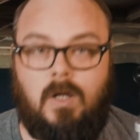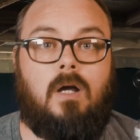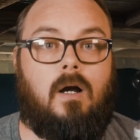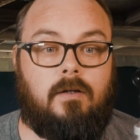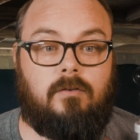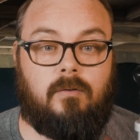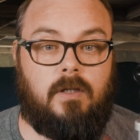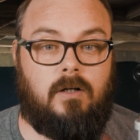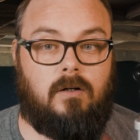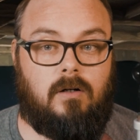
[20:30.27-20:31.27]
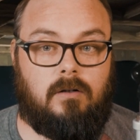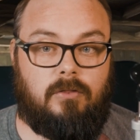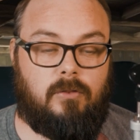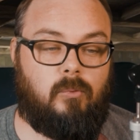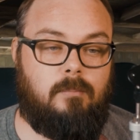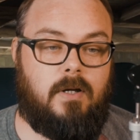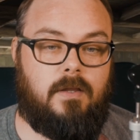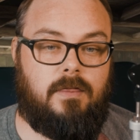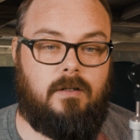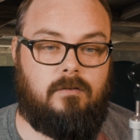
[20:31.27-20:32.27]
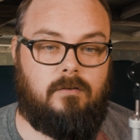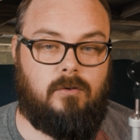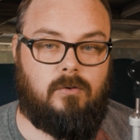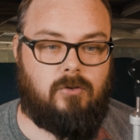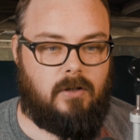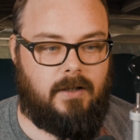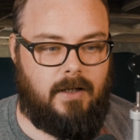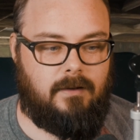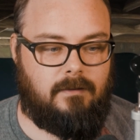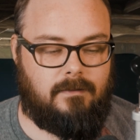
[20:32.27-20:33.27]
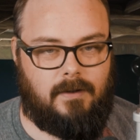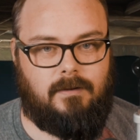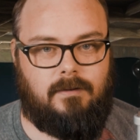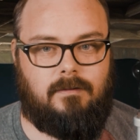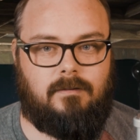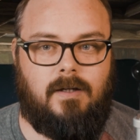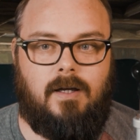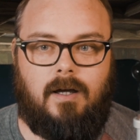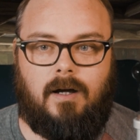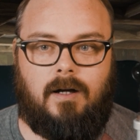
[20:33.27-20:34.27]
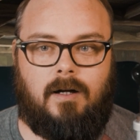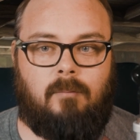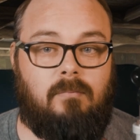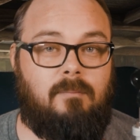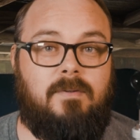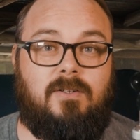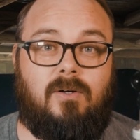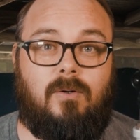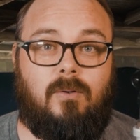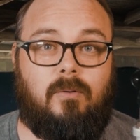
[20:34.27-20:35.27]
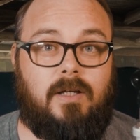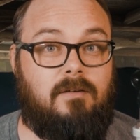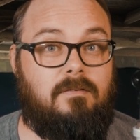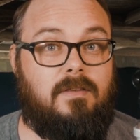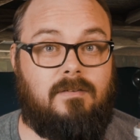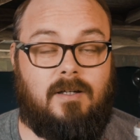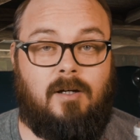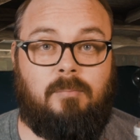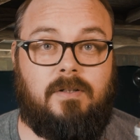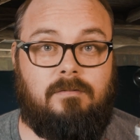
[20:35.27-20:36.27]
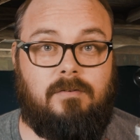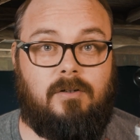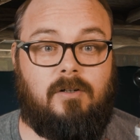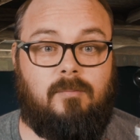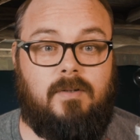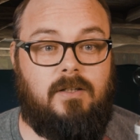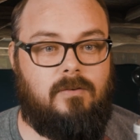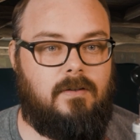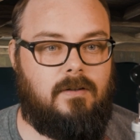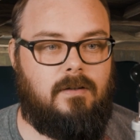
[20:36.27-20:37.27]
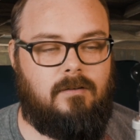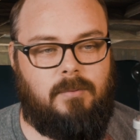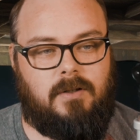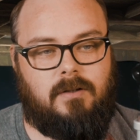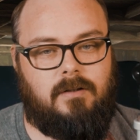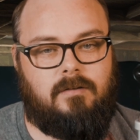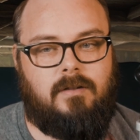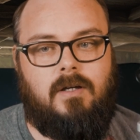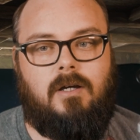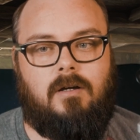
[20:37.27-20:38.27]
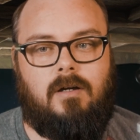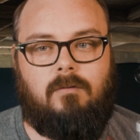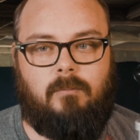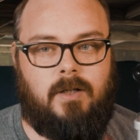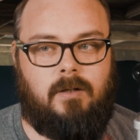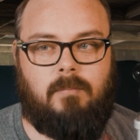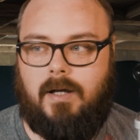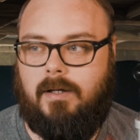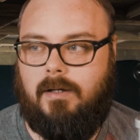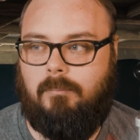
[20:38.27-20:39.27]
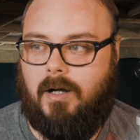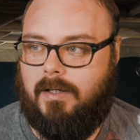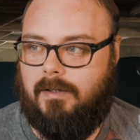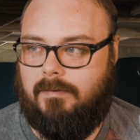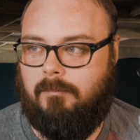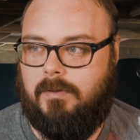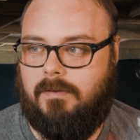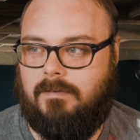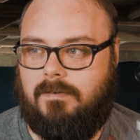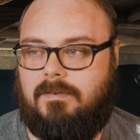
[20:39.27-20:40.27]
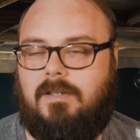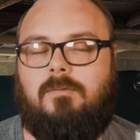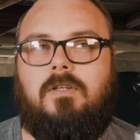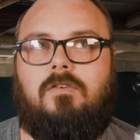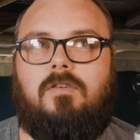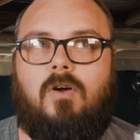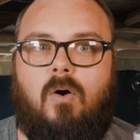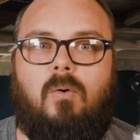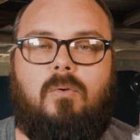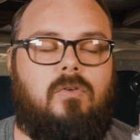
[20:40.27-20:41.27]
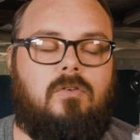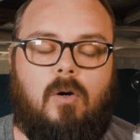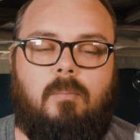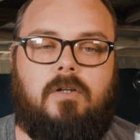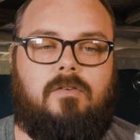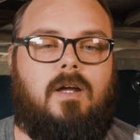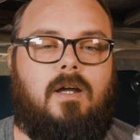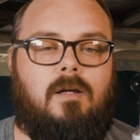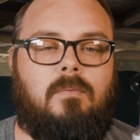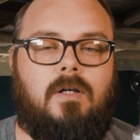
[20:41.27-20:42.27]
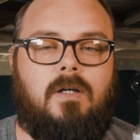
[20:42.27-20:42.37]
All right, so there are 3 methods to truncating silence. Let me know if this helped and if you're going to be using these, because when my podcasting business, it saves me so much time